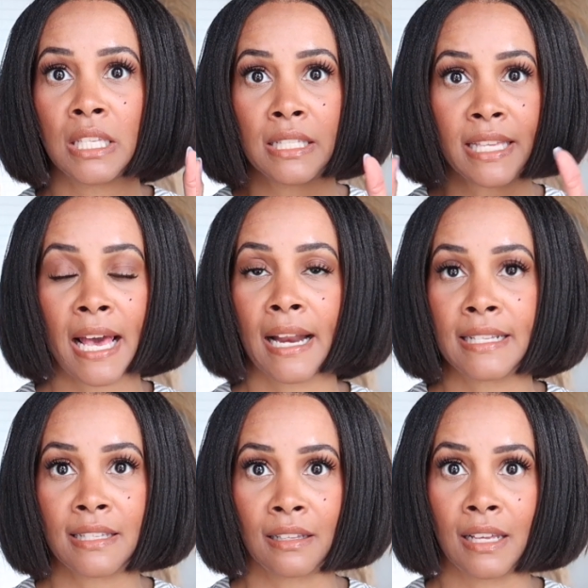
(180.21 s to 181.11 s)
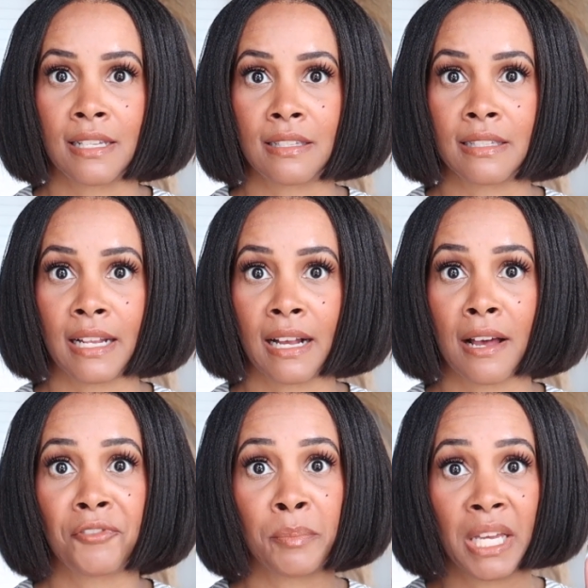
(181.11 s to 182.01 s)
these cat eye sunglasses that I
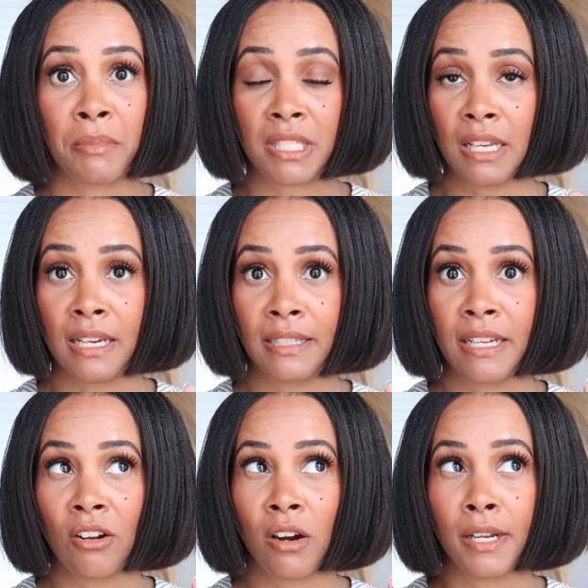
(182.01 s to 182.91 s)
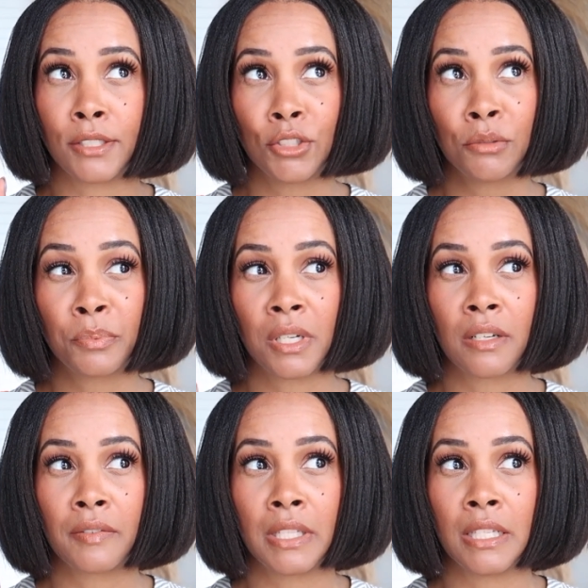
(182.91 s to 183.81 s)
got from Amazon. They are a dupe
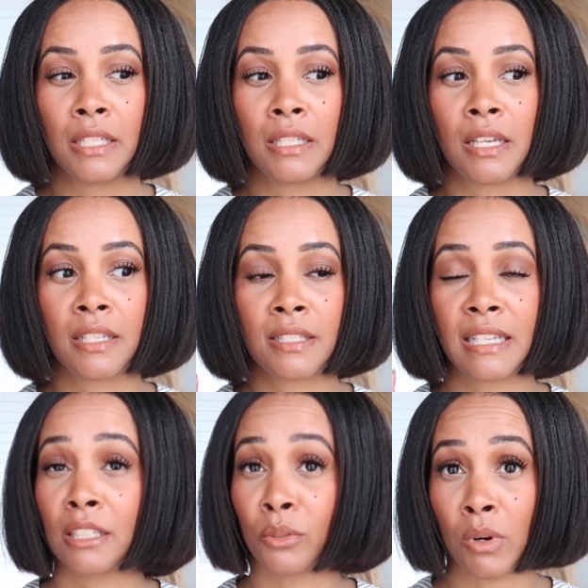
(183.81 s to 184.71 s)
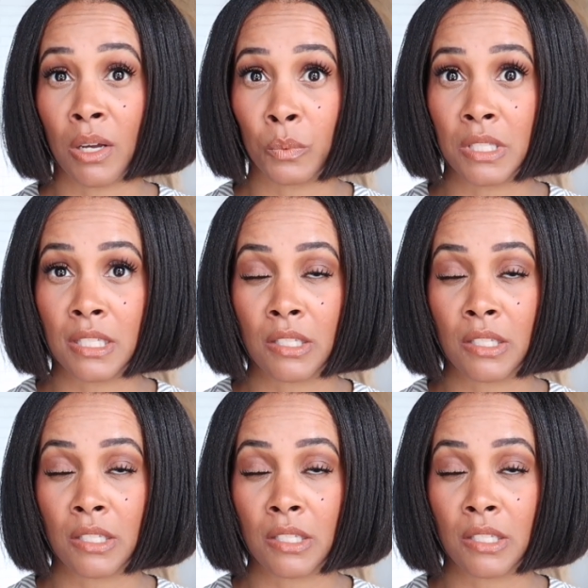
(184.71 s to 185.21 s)
of the St. Laurent ones.